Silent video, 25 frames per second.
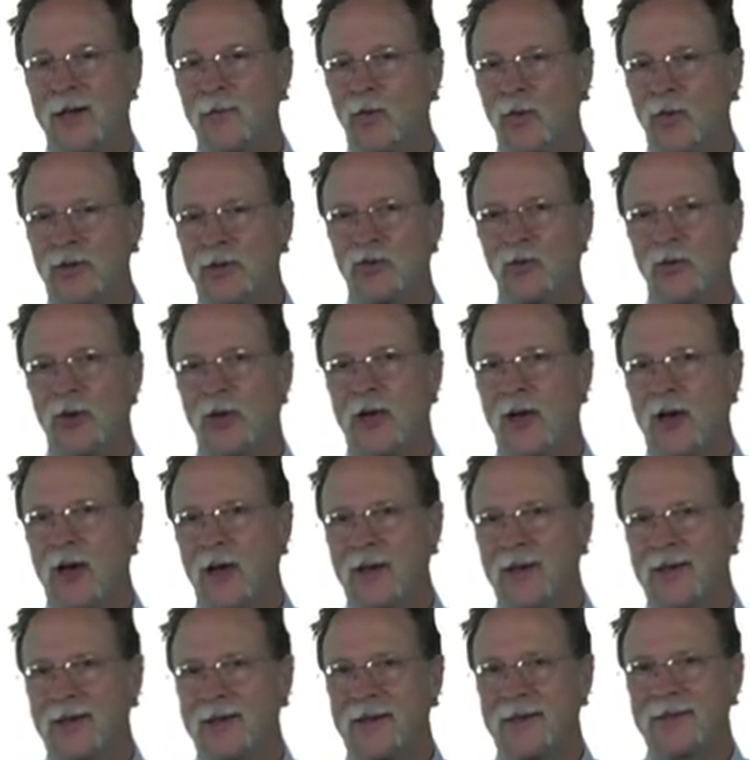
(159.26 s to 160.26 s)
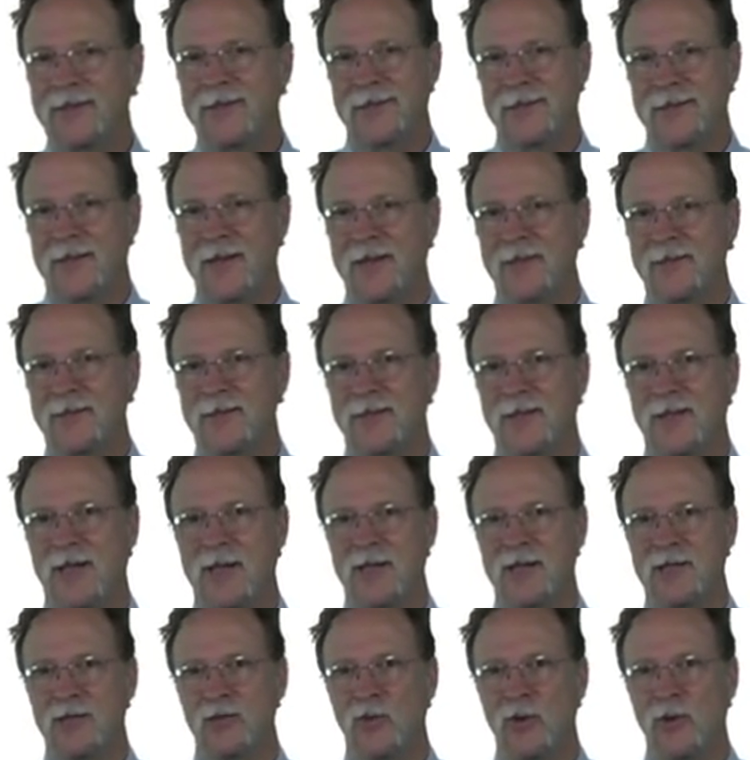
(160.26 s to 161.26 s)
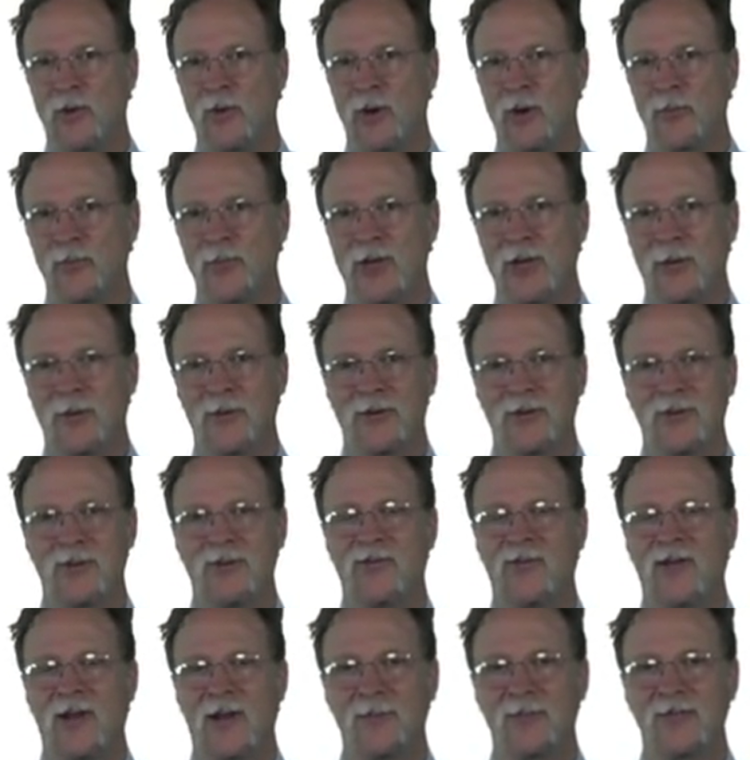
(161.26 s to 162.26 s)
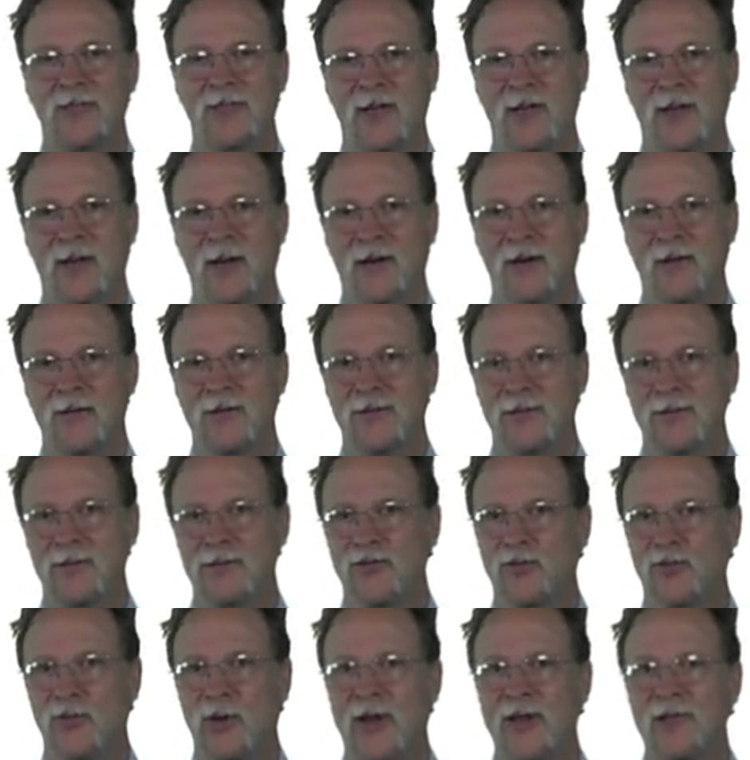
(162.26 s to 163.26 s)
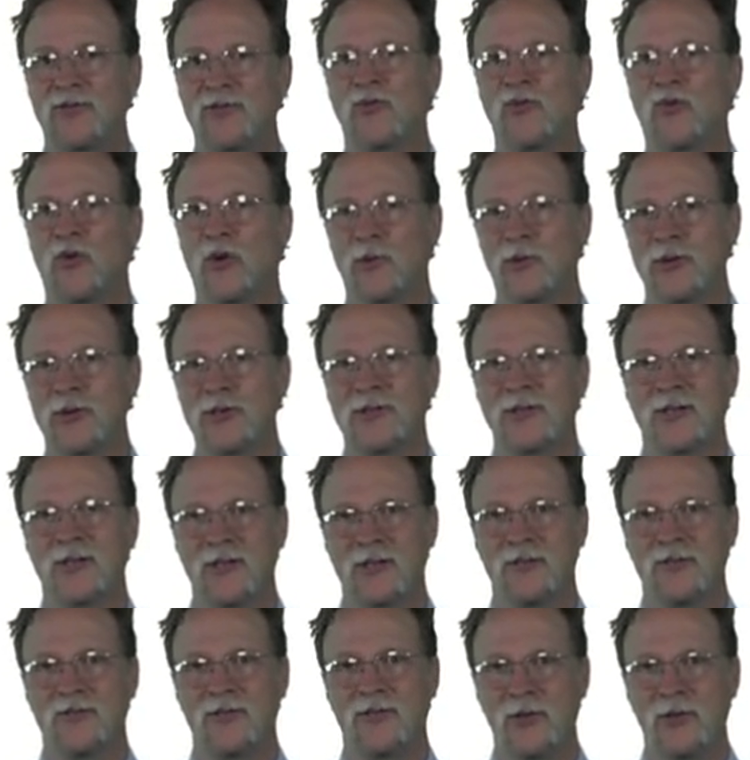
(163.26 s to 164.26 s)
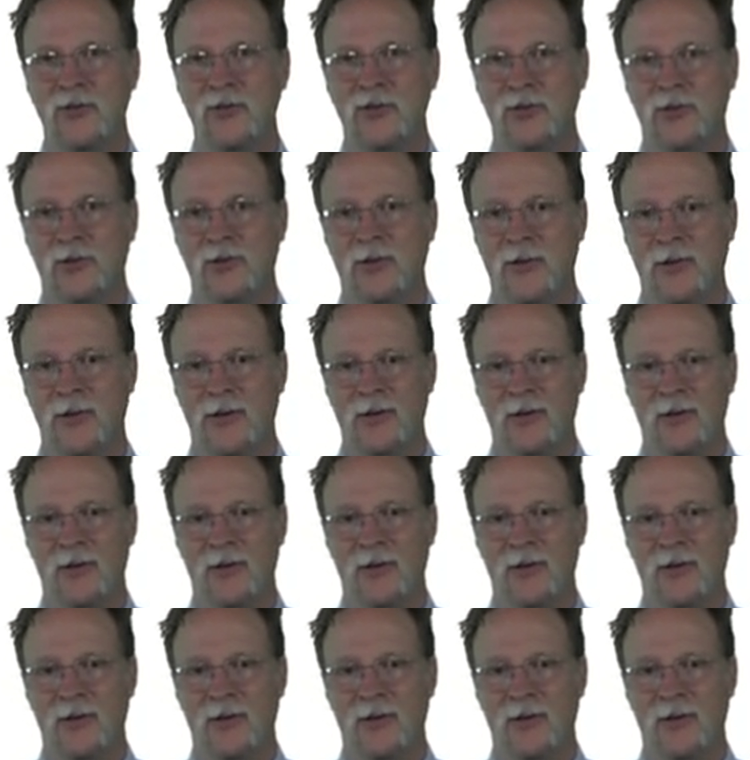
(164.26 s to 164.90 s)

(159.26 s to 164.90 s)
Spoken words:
And once we get to that stage, we want to be able to develop scenarios to transform us into the future,